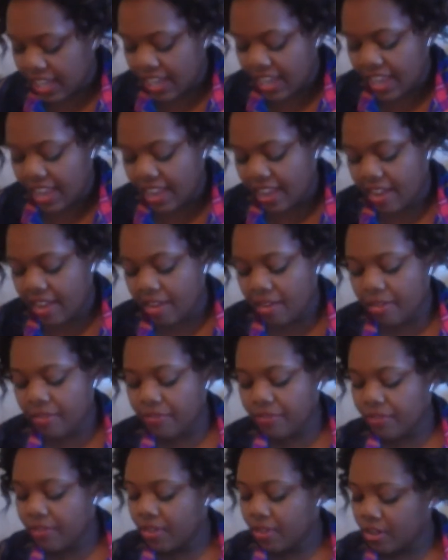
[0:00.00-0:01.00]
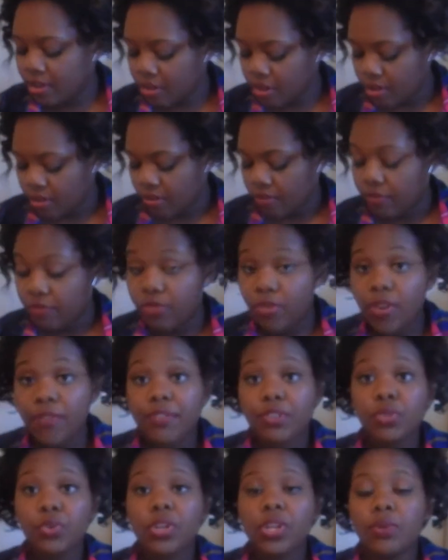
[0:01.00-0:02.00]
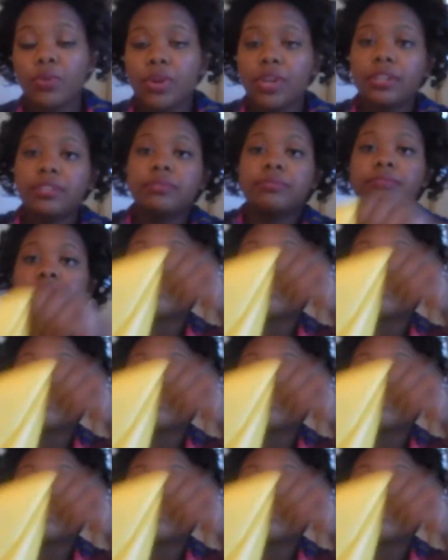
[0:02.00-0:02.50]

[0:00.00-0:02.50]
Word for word: I have Forever 21.